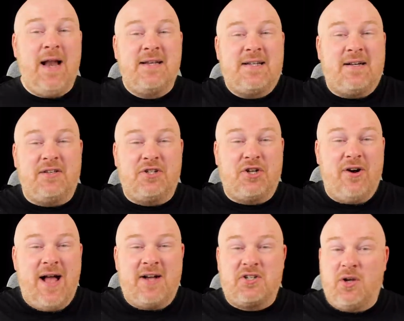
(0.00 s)
I'm not entirely
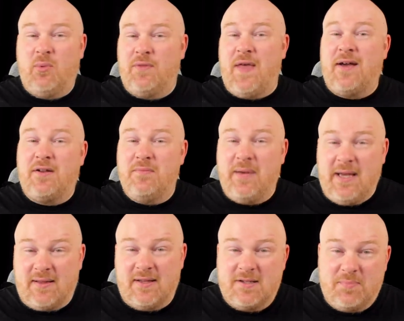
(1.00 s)
sure actually what that could
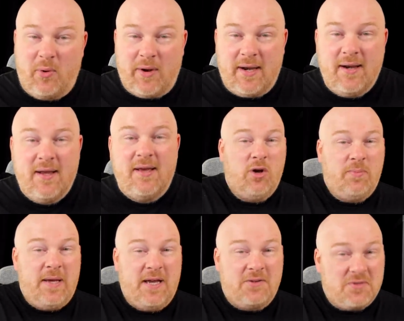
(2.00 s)
be at this point, but it
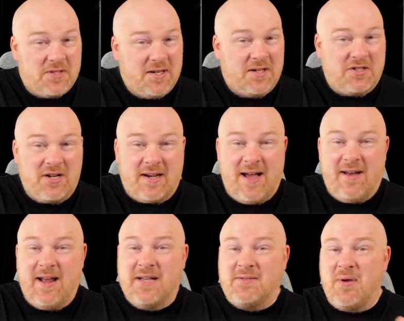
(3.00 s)
will be interesting to check
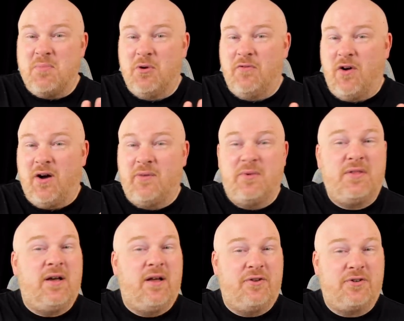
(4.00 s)
out as we move on
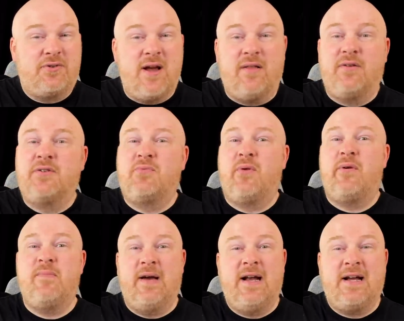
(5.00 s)
with the other trailers where
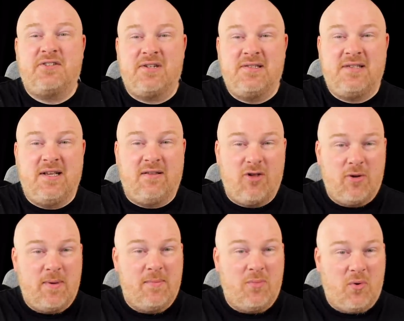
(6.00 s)
we might actually see a
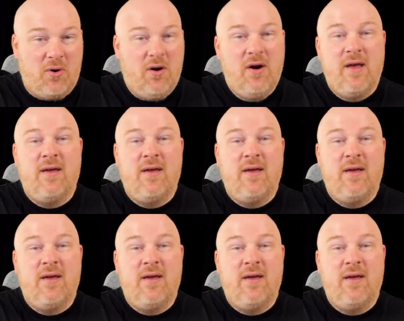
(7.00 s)
little bit more.